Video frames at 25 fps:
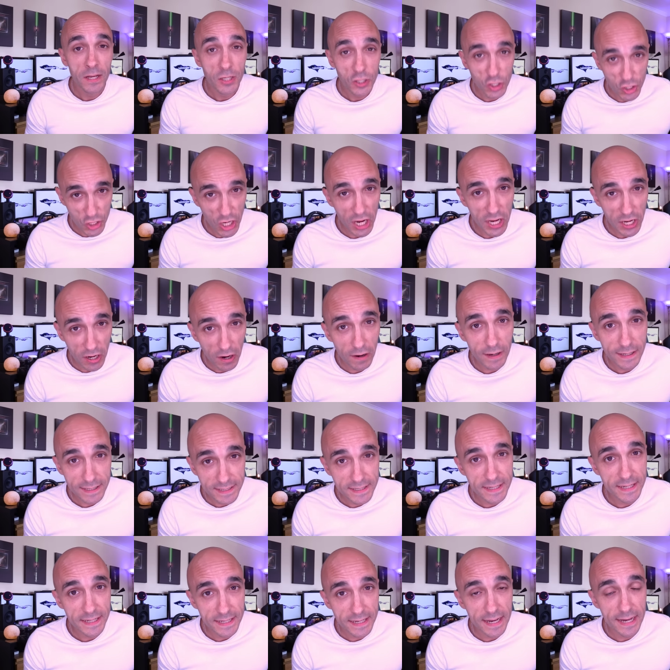
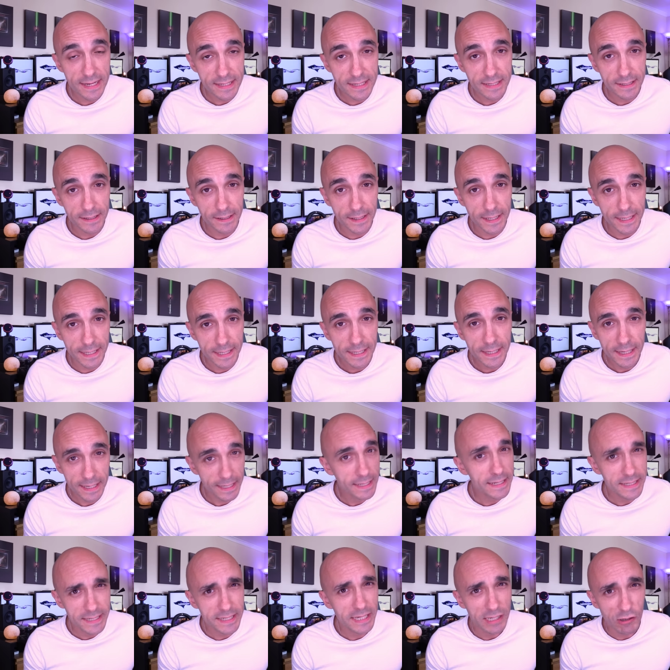J-I-T-S-I, I
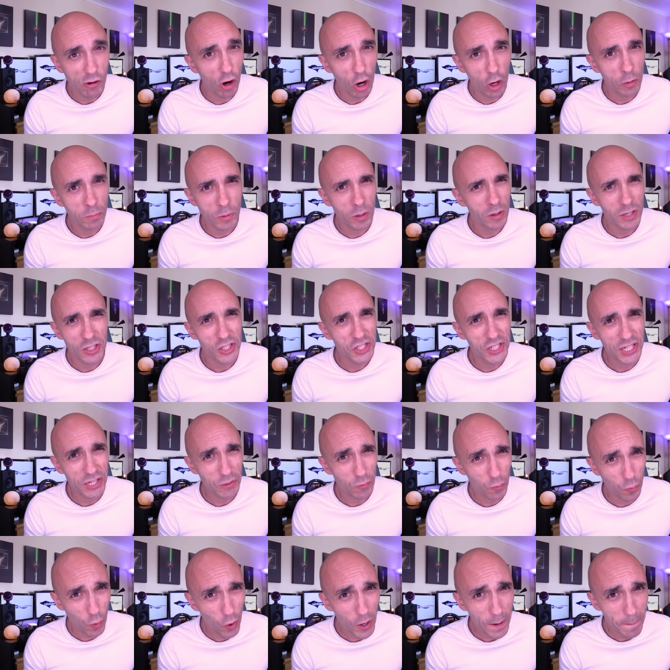can see you at home going, Jit,
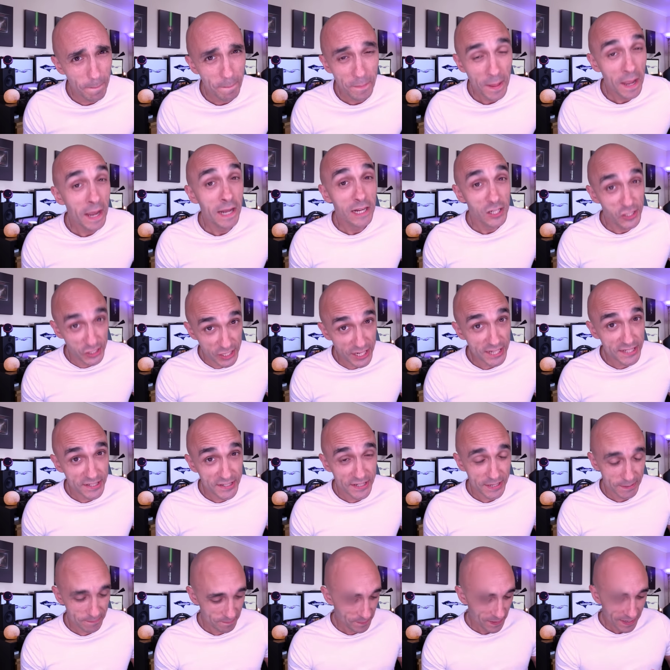what?
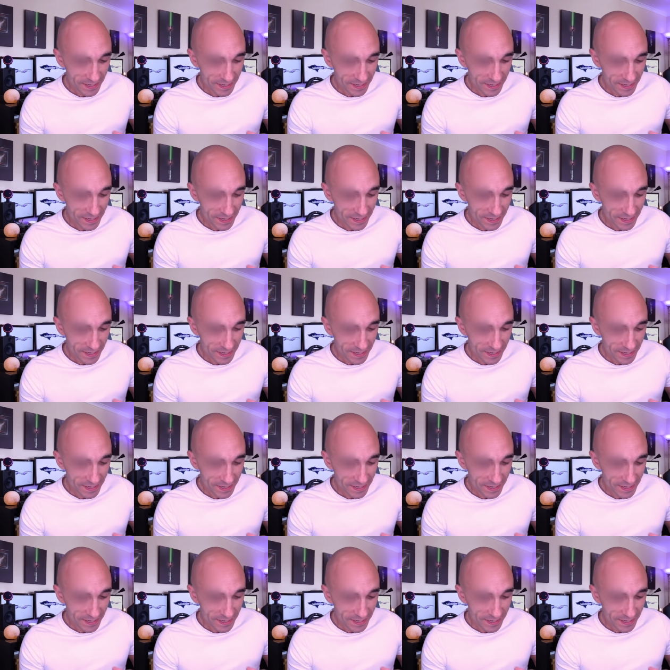Jitsi.